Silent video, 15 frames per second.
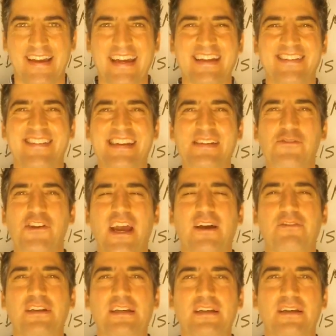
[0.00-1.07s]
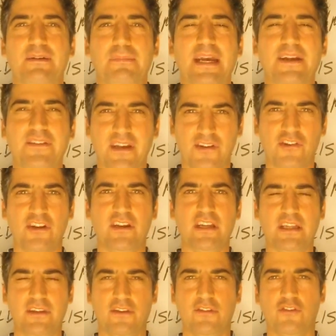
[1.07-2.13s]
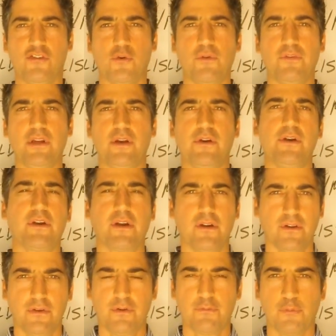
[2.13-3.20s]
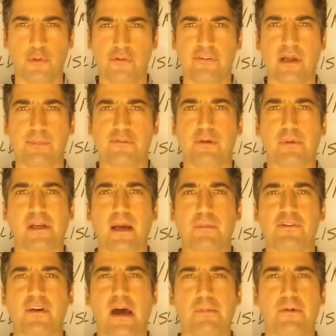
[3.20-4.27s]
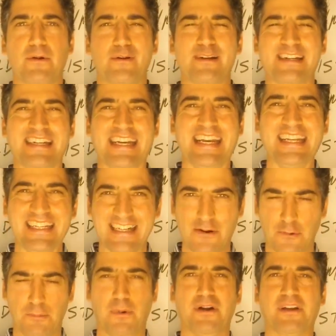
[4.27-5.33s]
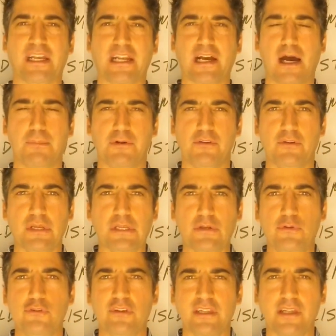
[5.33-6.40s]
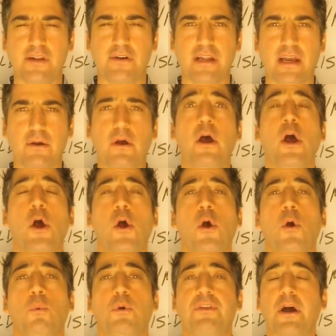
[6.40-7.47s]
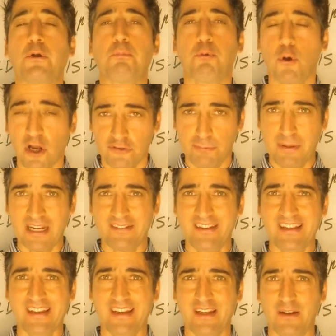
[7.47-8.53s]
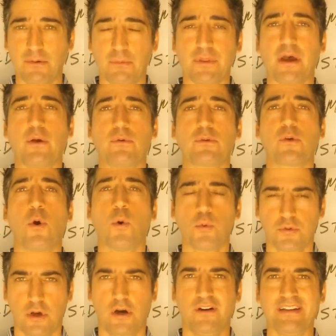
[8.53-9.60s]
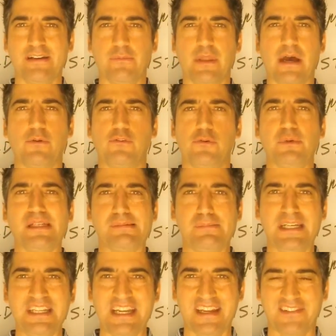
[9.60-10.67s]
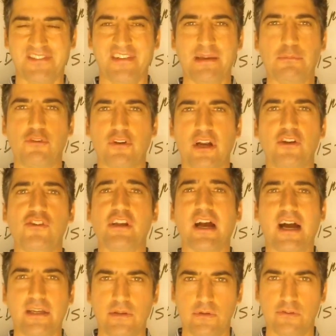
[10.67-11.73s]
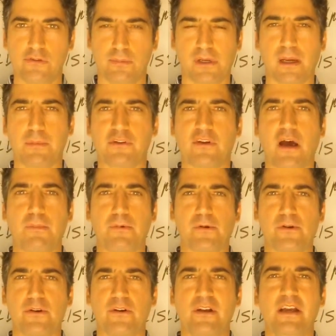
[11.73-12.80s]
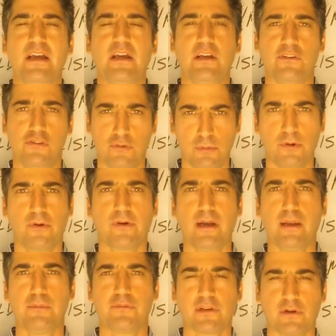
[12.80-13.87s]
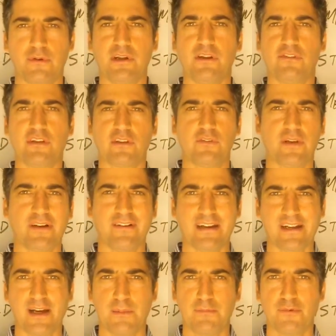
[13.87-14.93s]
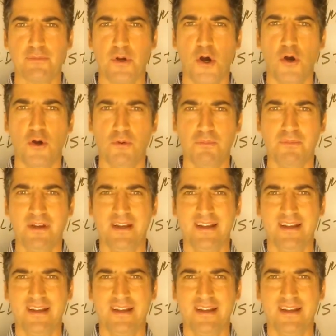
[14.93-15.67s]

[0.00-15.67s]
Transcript: Hey, it's Steve Jaffe. Pay attention. In this short video, you're going to learn four steps to become a top earner in any network marketing opportunity using the internet without prospecting, without cold calling, without doing meetings. Same strategy I used to become a top earner in two programs and create a six figure income from home.